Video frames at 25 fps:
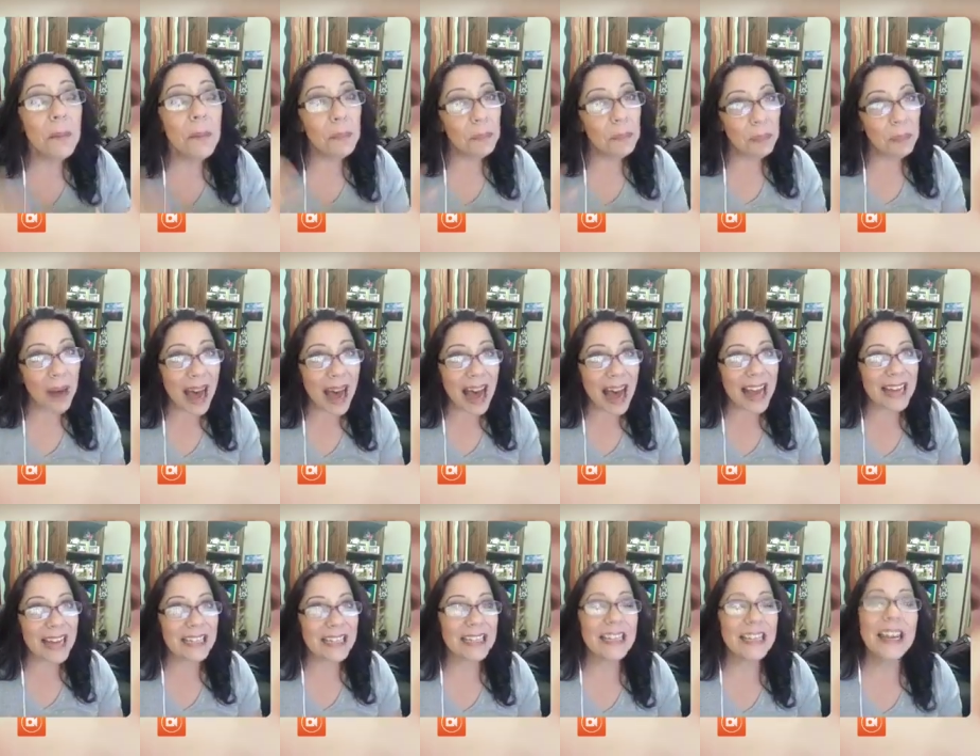
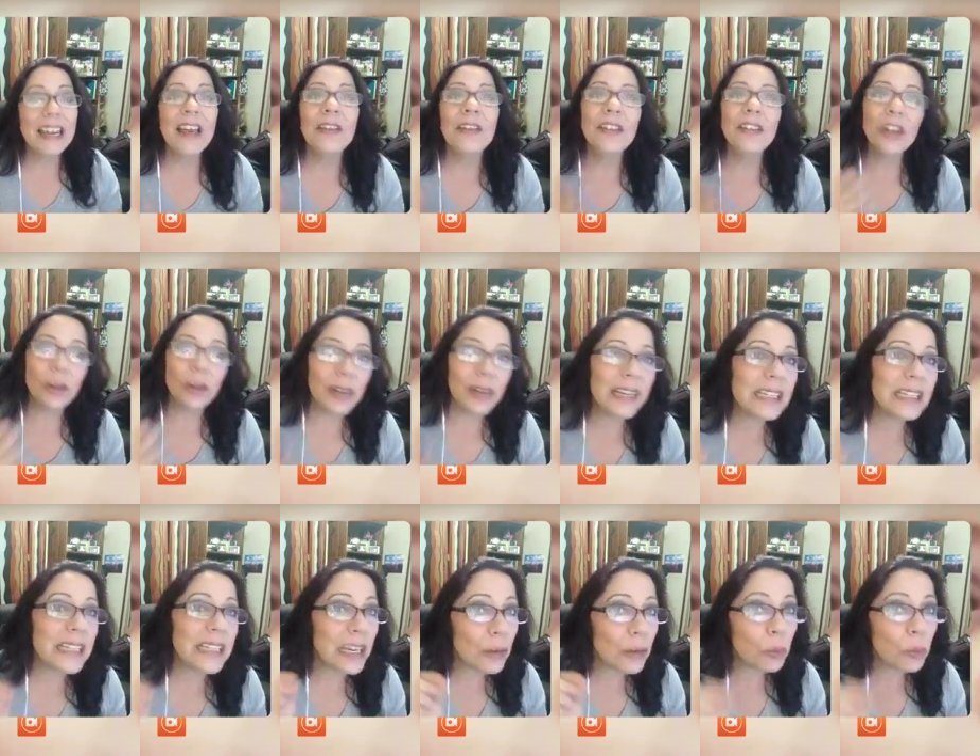But there
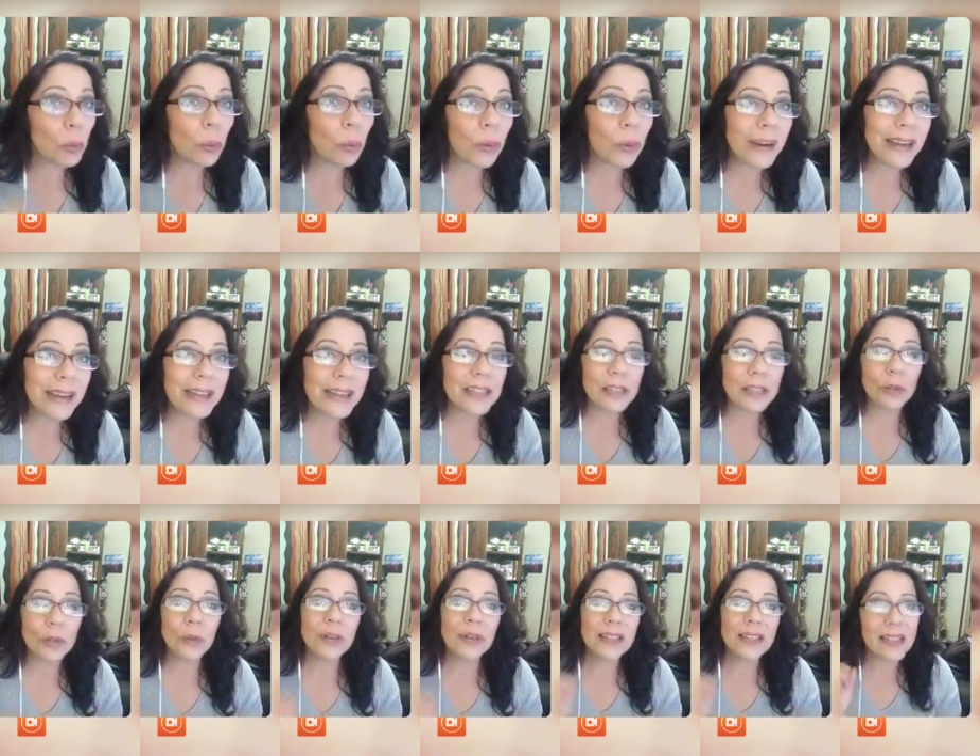is a
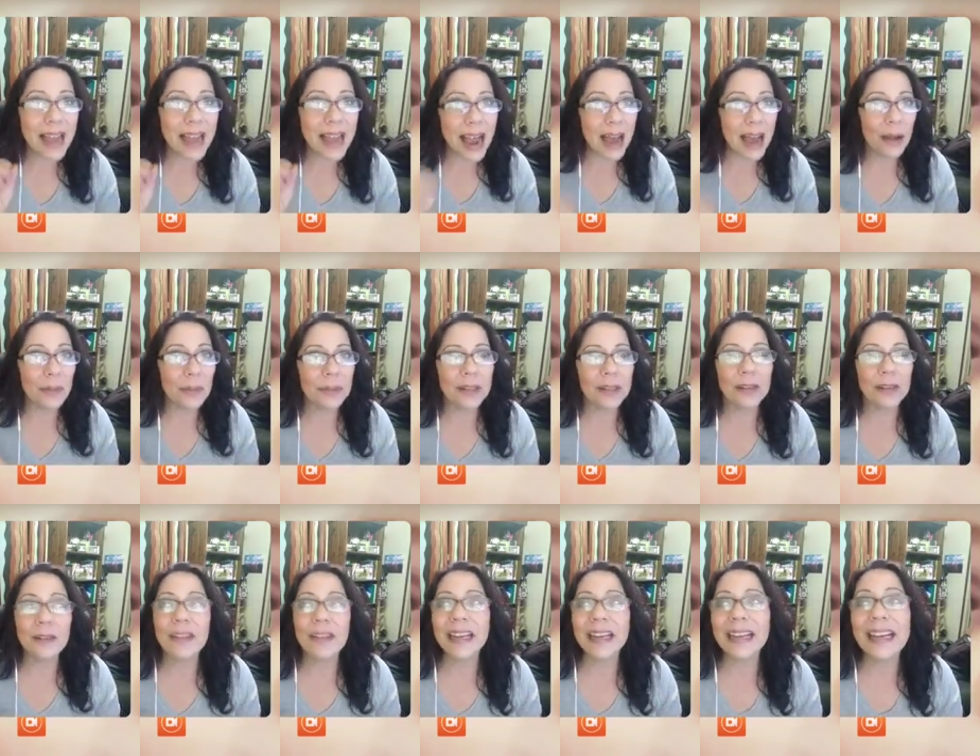resource out
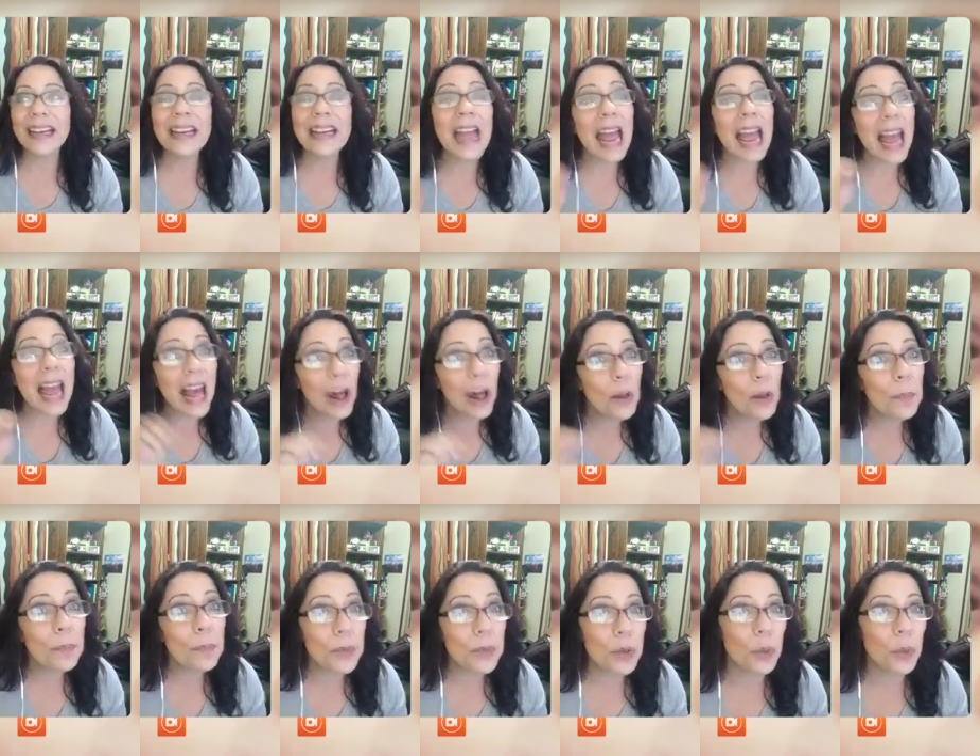there that can
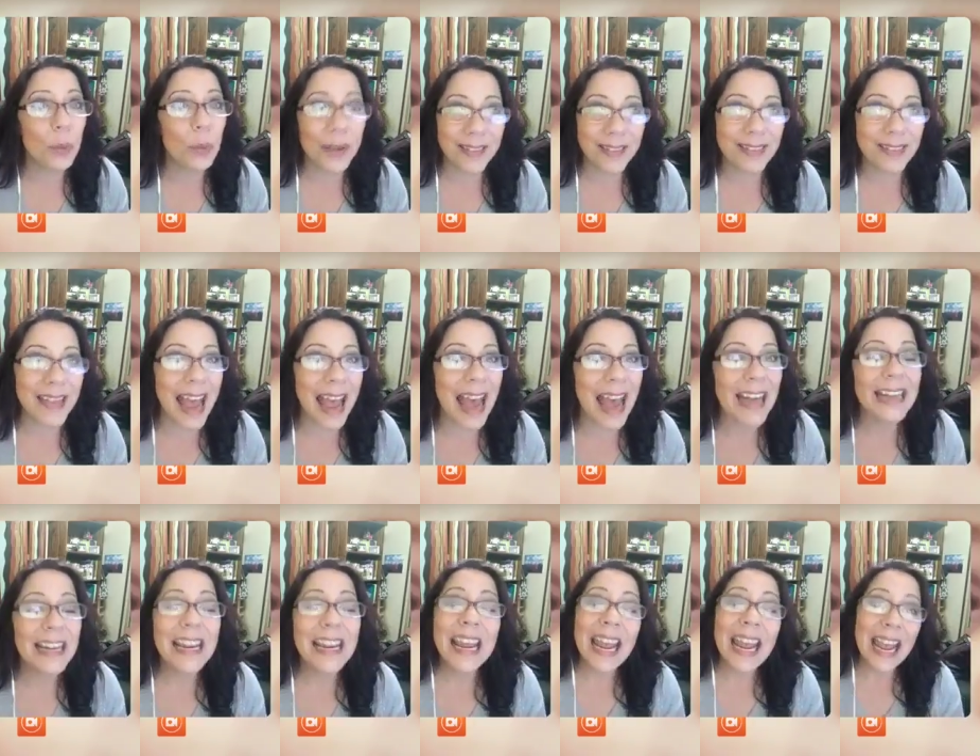help you with
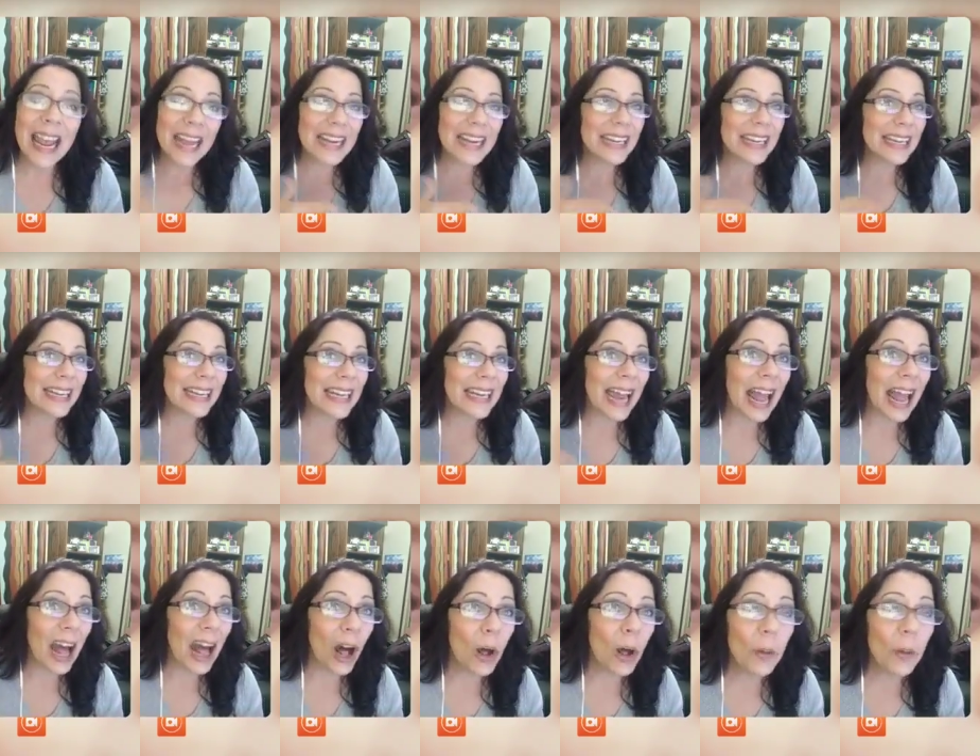that, and it can
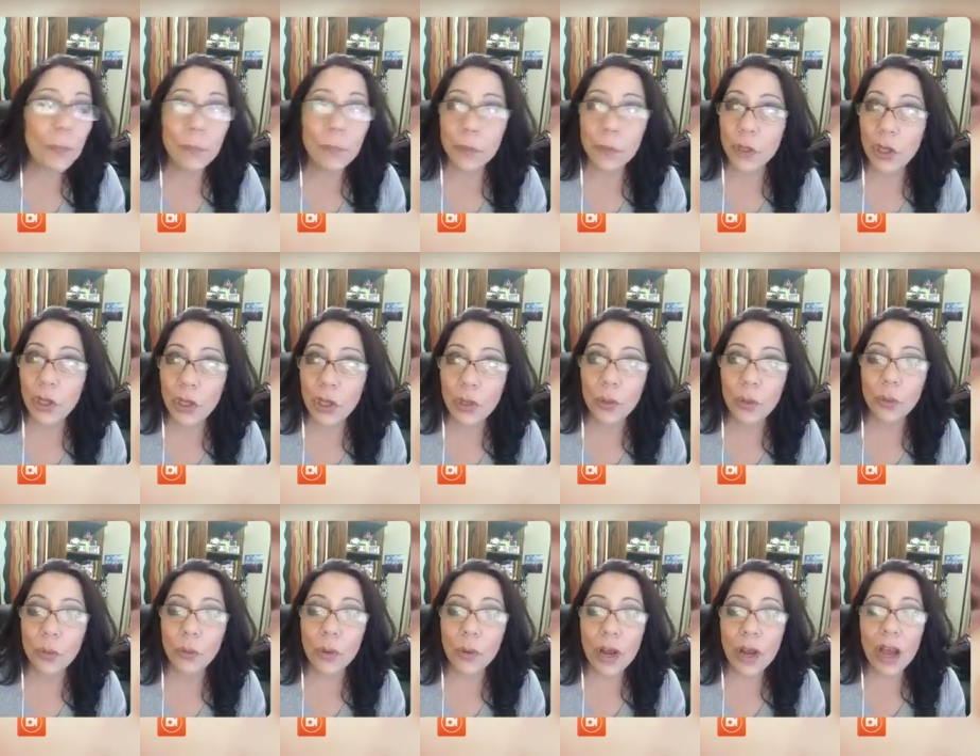help
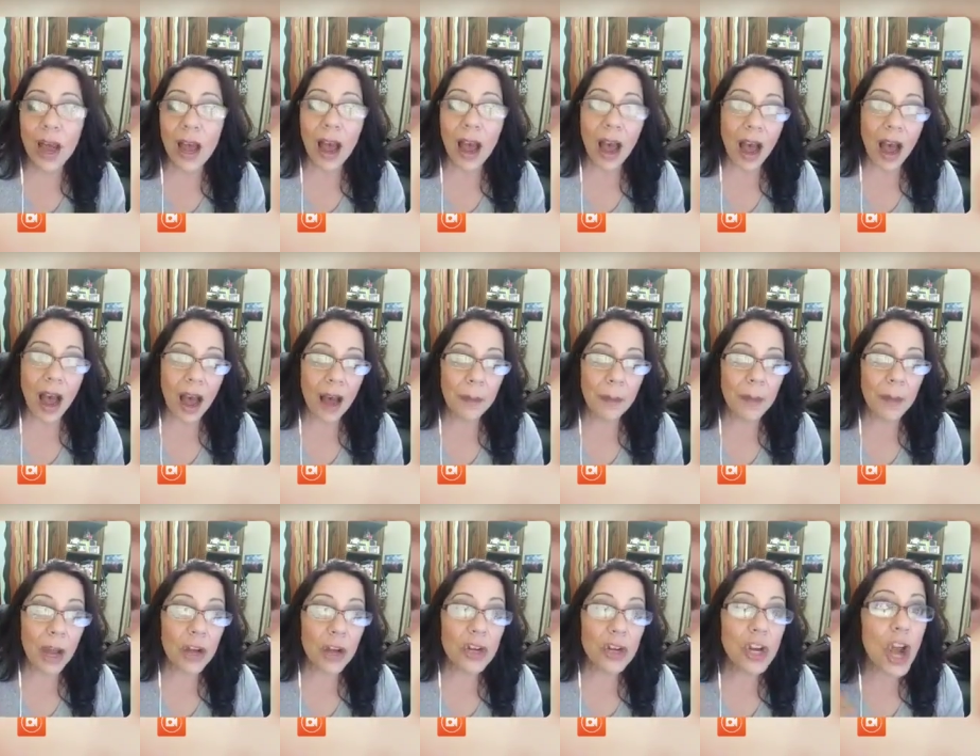you
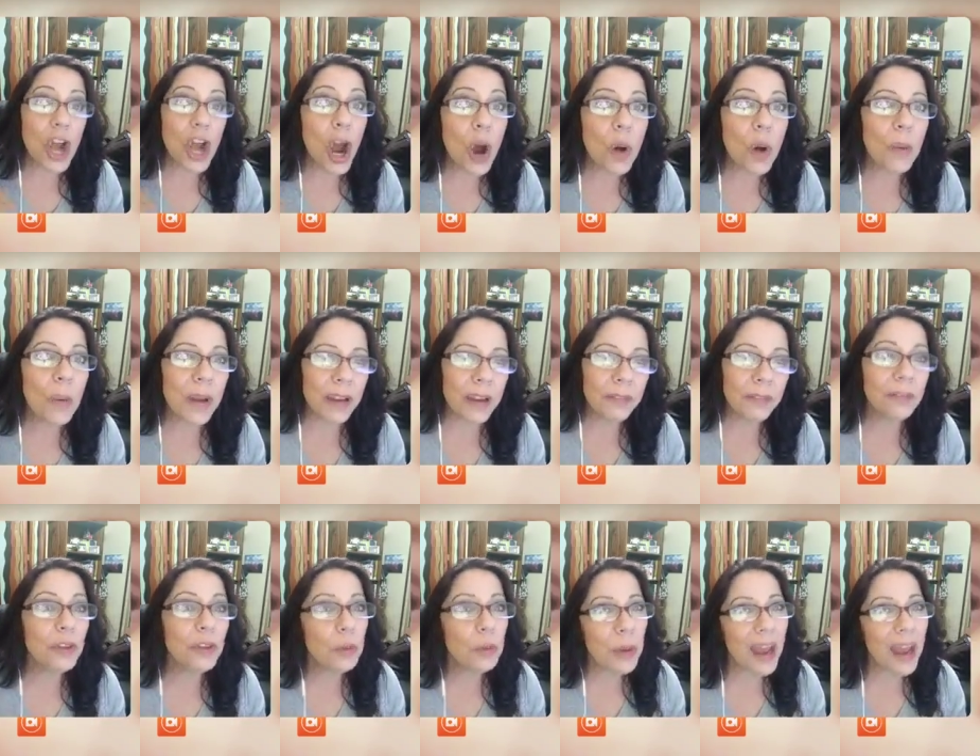know
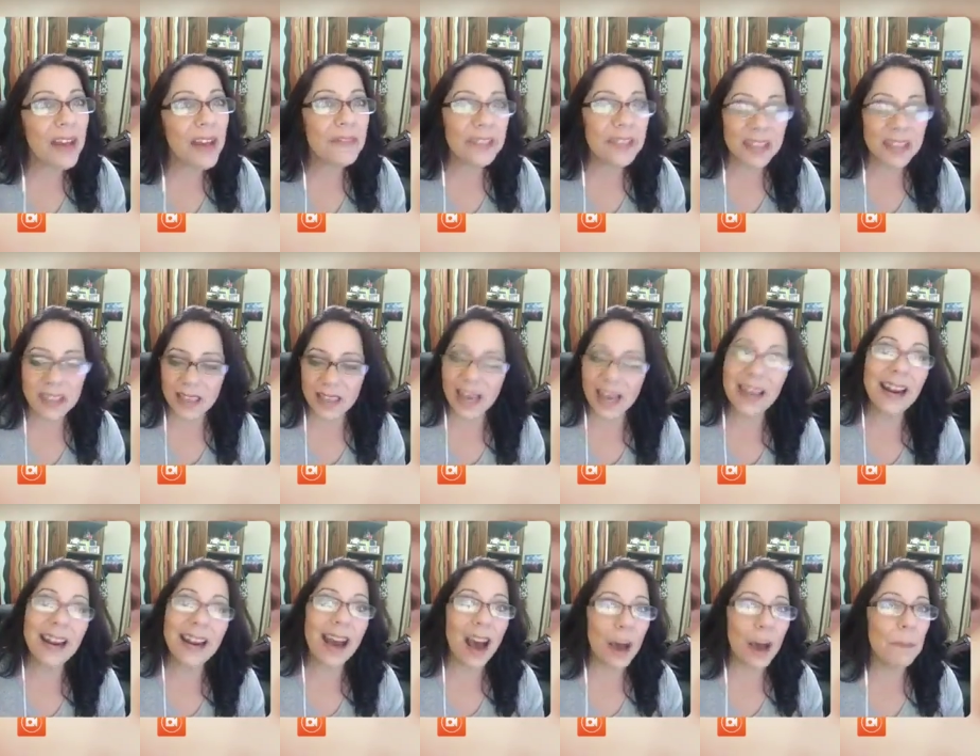if you have
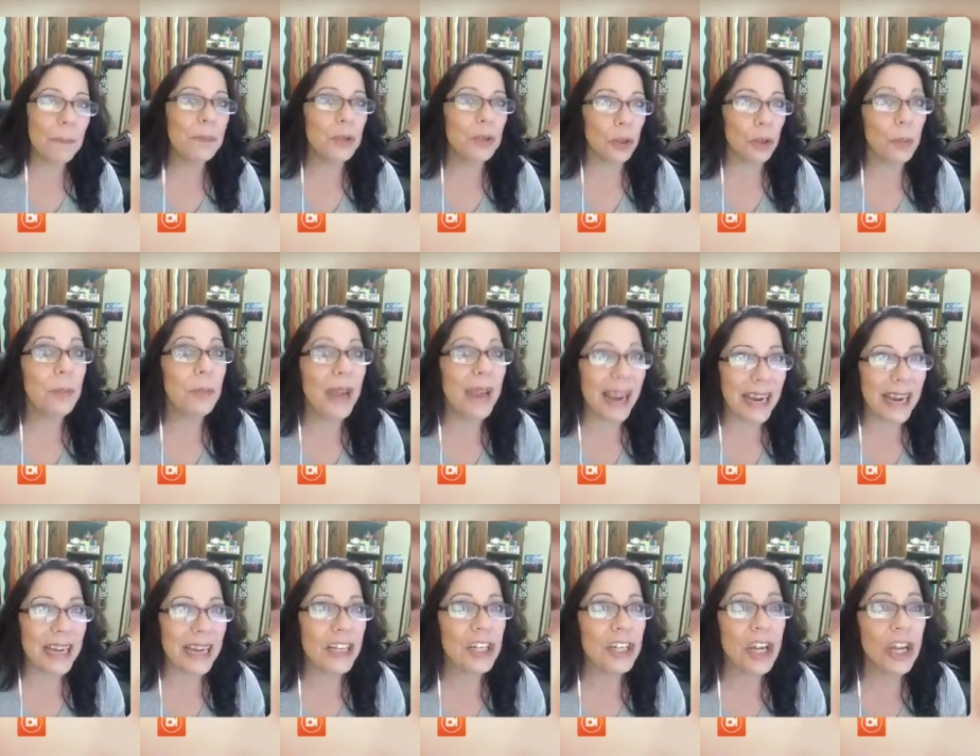set up your
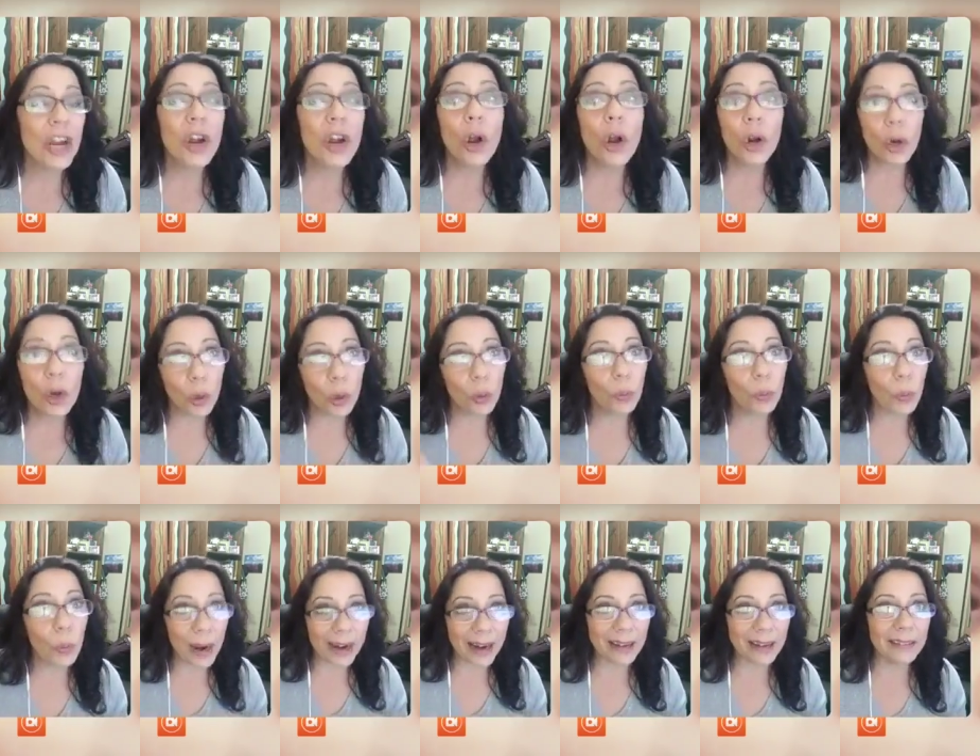page
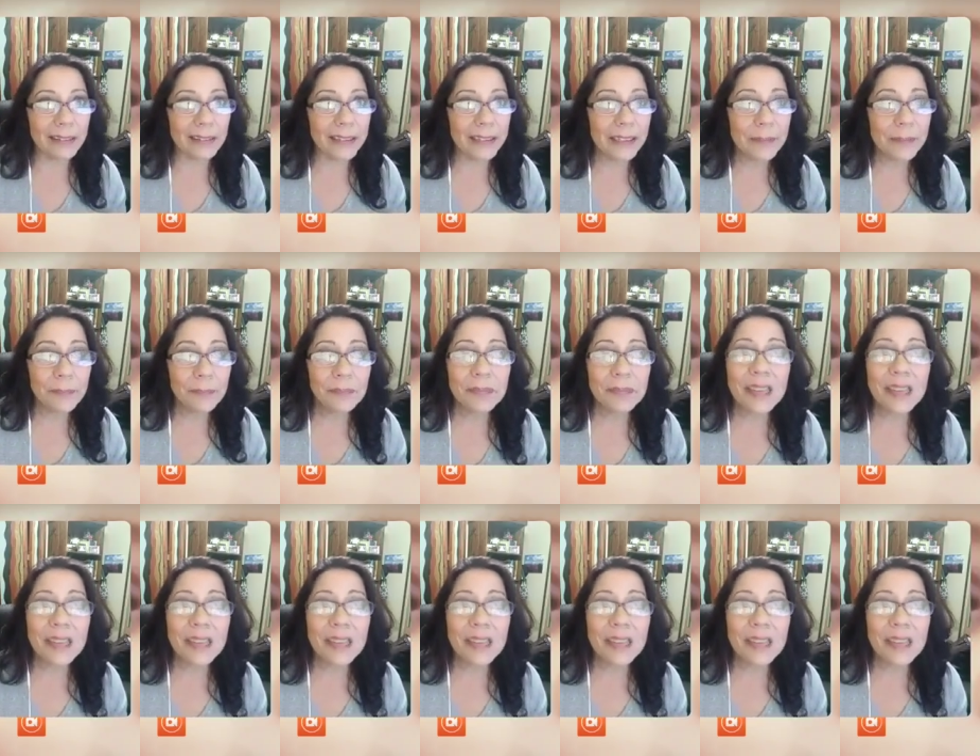correctly.